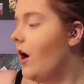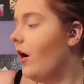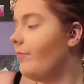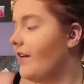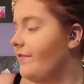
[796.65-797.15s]

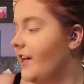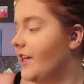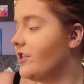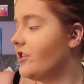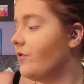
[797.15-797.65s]
on my
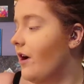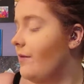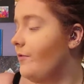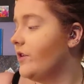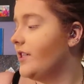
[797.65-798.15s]
face, so
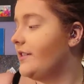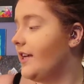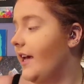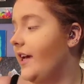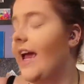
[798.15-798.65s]
I'm going to
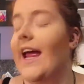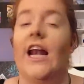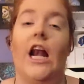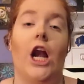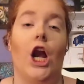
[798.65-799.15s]
take
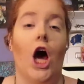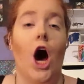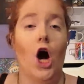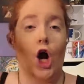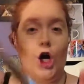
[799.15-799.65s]
a
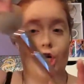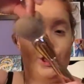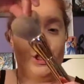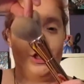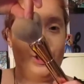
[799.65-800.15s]

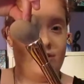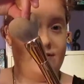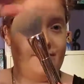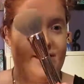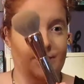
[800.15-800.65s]
large
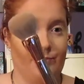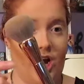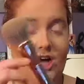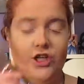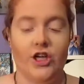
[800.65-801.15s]
face
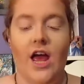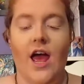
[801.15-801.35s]
brush,